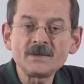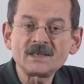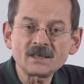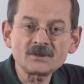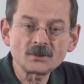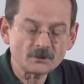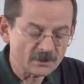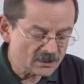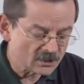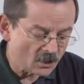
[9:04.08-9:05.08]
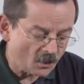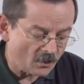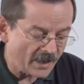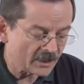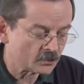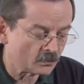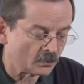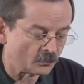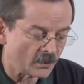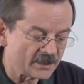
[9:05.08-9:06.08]
because there is no
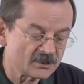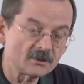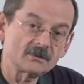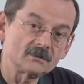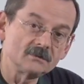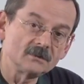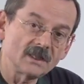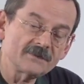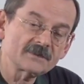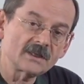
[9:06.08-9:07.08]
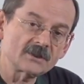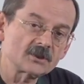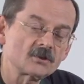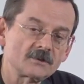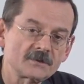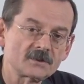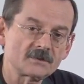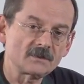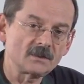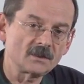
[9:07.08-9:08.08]
actual residue left on the surface
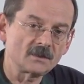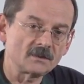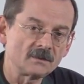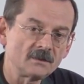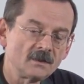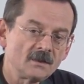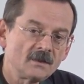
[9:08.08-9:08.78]
of the yarn,